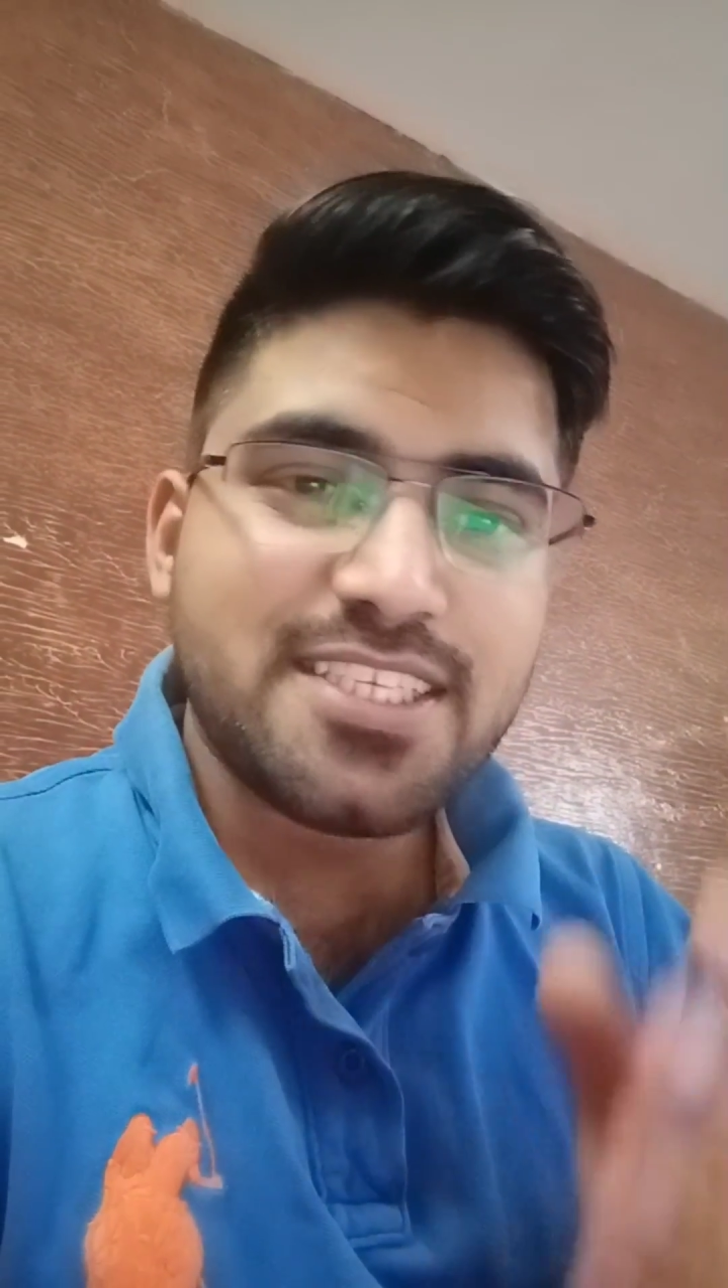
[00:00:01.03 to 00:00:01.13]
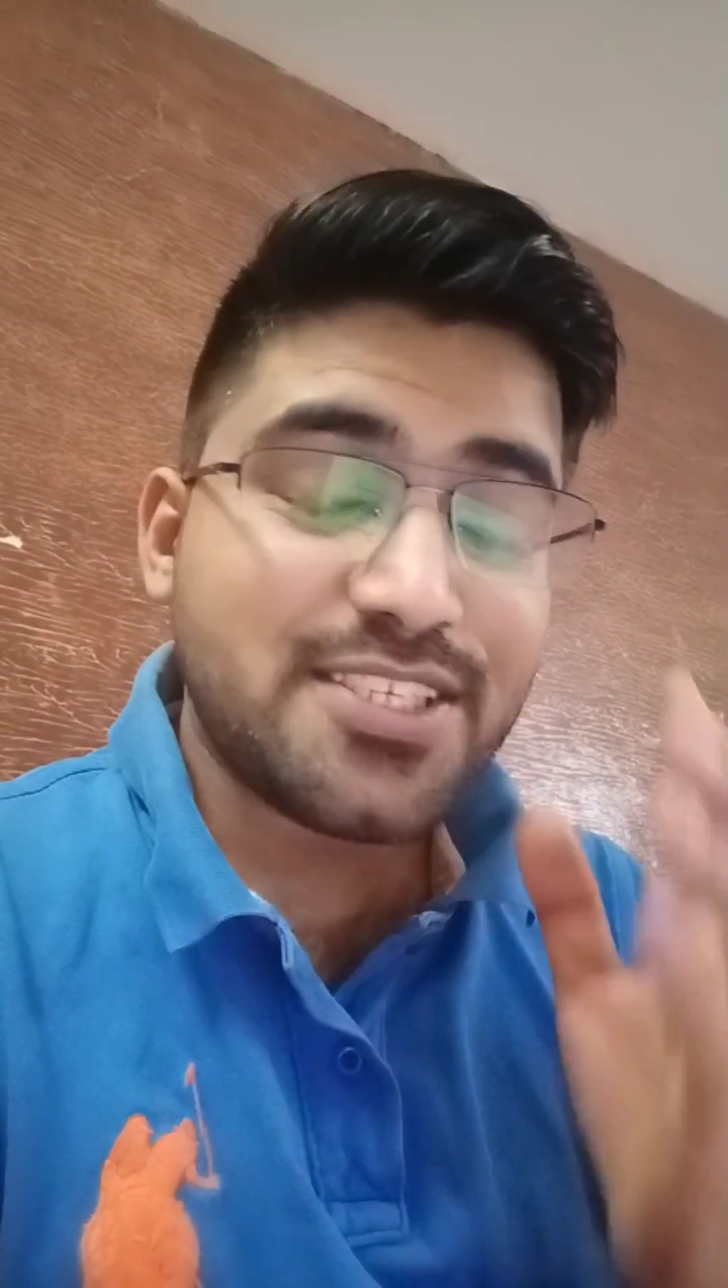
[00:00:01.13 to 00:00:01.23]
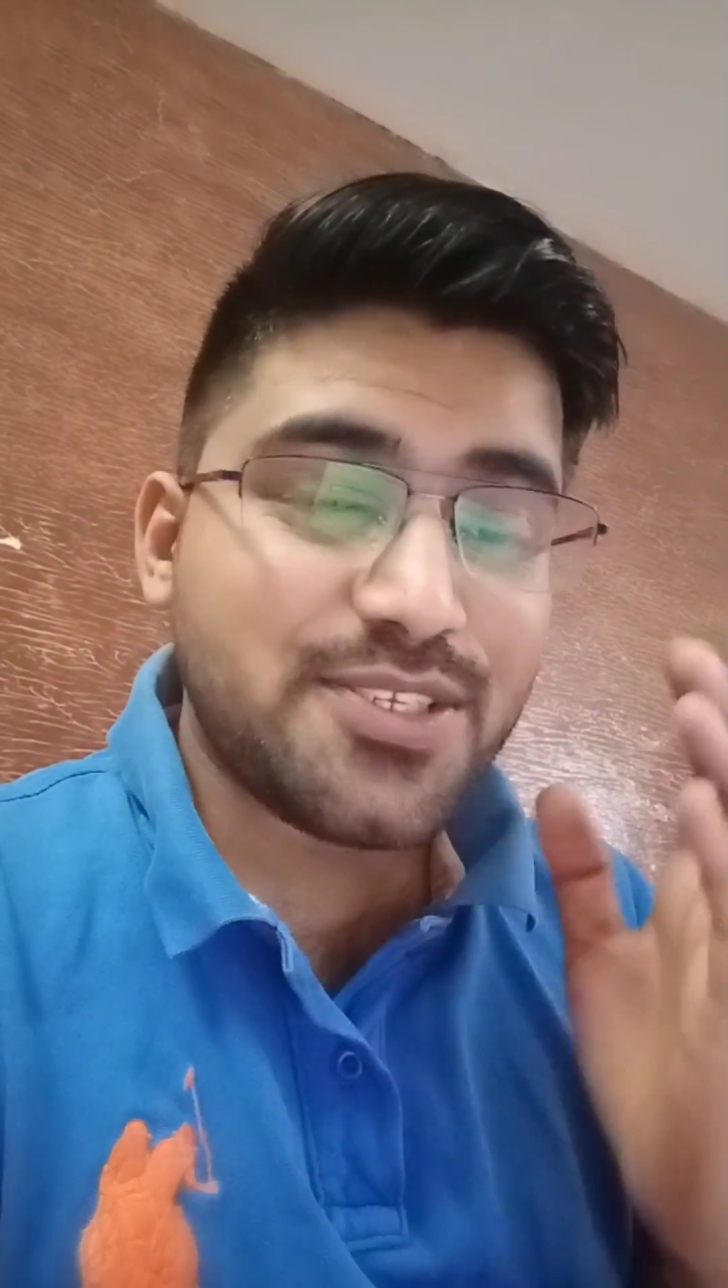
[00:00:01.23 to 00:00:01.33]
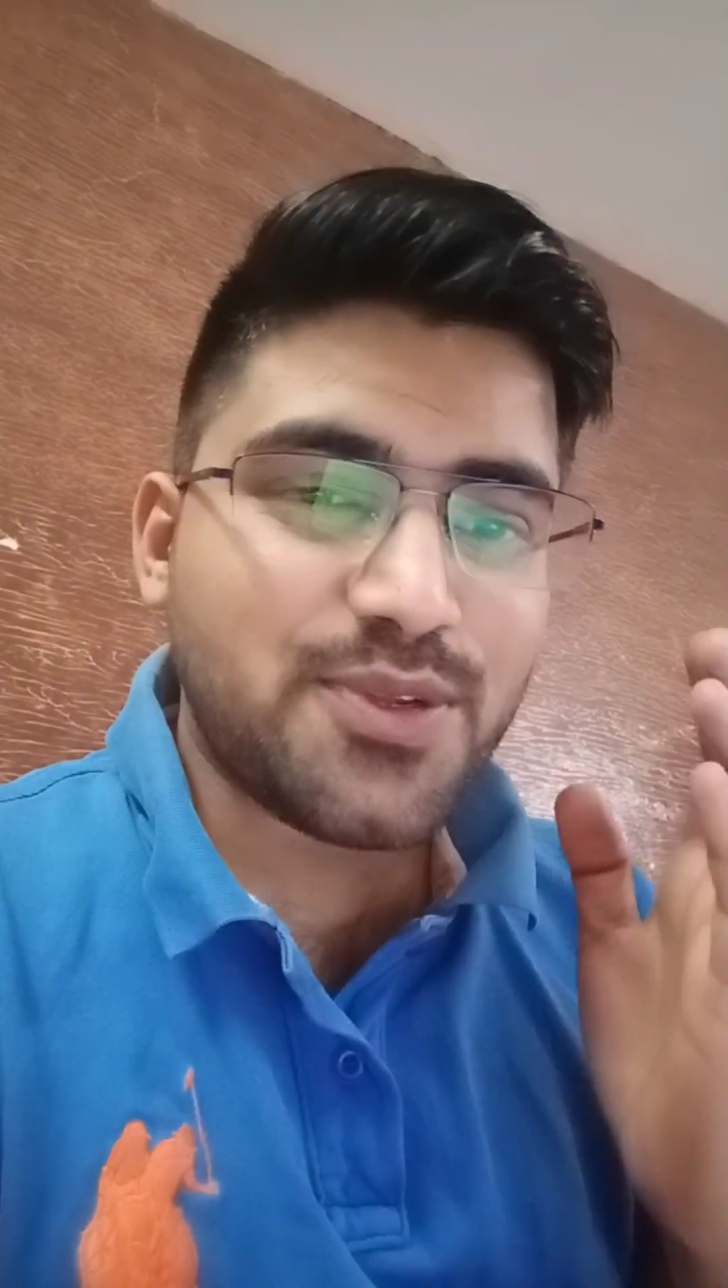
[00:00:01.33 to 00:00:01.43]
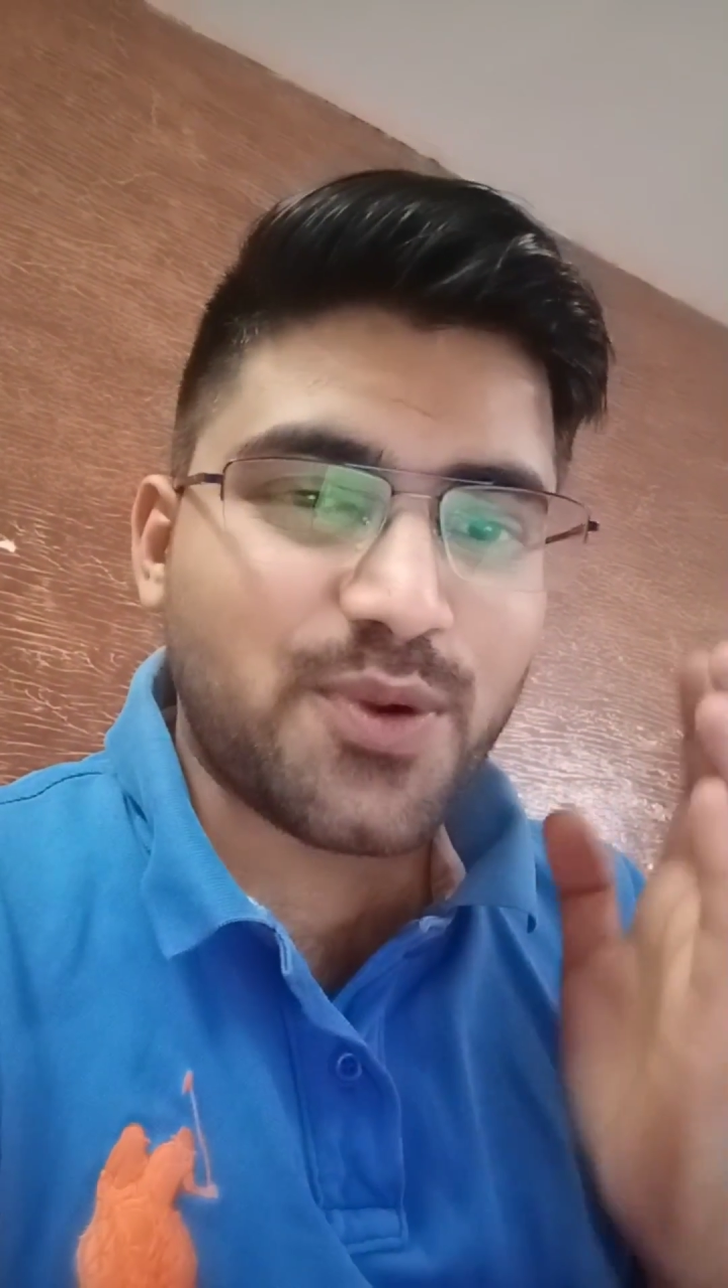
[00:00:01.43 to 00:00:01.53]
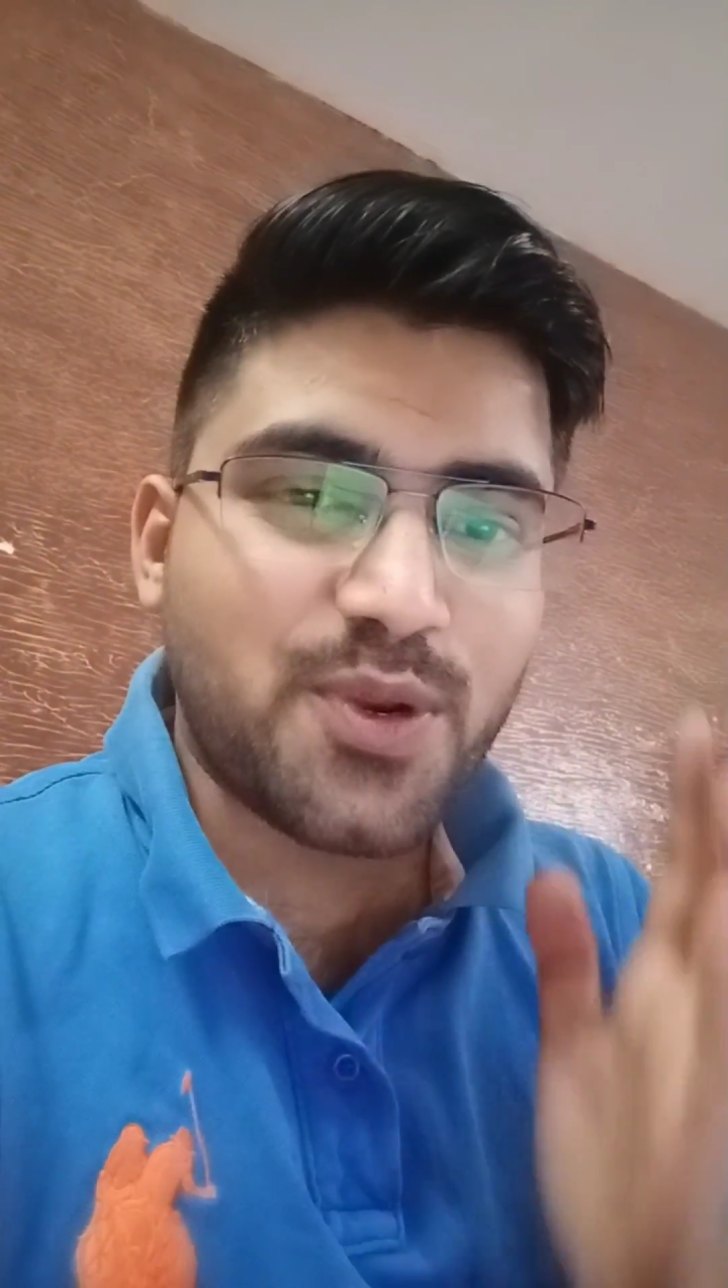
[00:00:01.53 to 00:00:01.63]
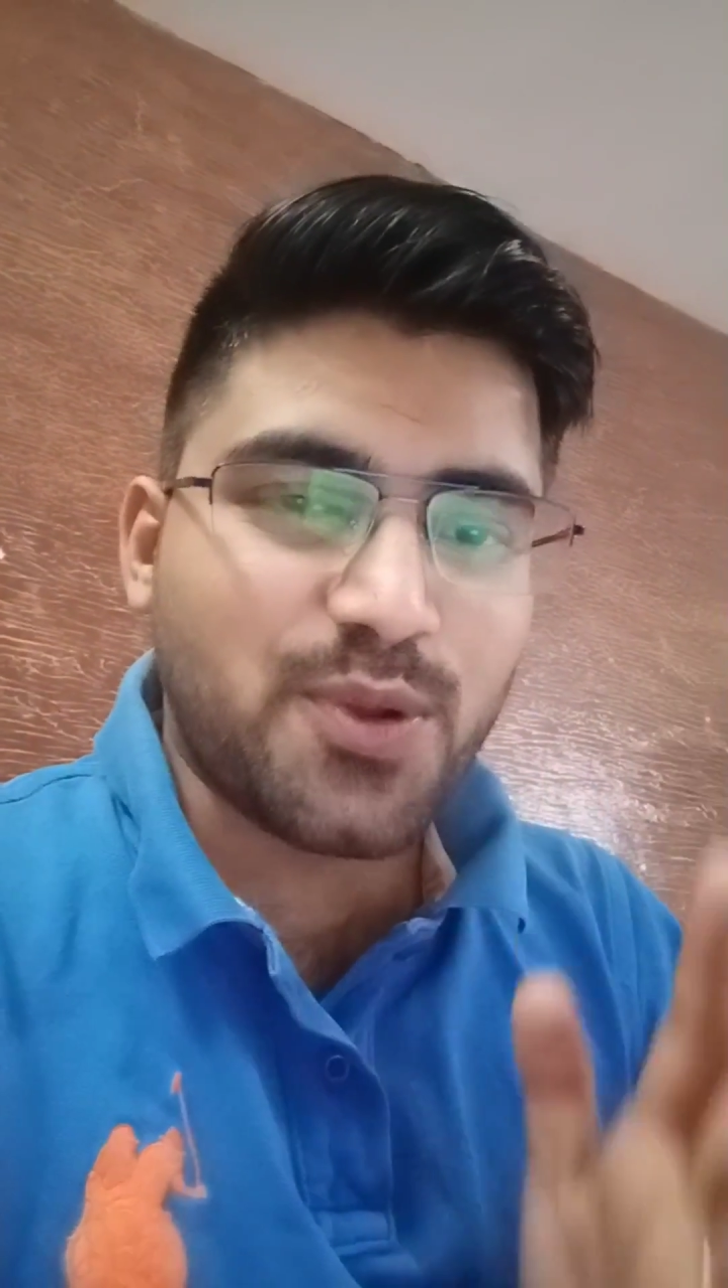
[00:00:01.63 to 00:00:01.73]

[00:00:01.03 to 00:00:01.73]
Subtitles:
this is Dr.